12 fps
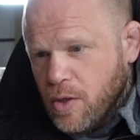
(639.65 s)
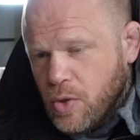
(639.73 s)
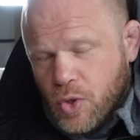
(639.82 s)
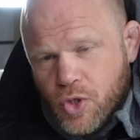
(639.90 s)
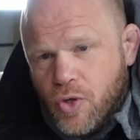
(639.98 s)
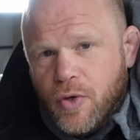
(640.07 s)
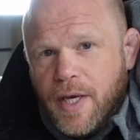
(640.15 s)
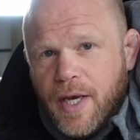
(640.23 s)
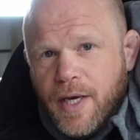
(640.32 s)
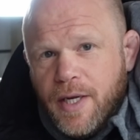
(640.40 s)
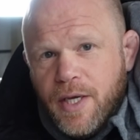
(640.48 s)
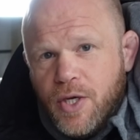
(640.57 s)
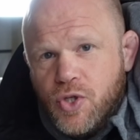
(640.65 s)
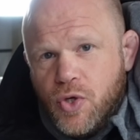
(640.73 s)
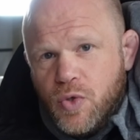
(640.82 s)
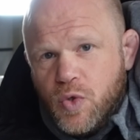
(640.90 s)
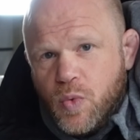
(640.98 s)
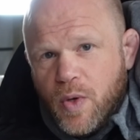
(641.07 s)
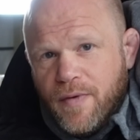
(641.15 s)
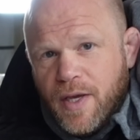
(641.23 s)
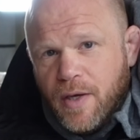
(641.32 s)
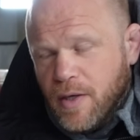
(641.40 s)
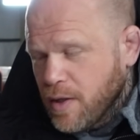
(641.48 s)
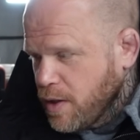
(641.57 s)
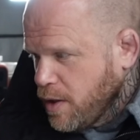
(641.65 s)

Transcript: You shouldn't get any issues with it.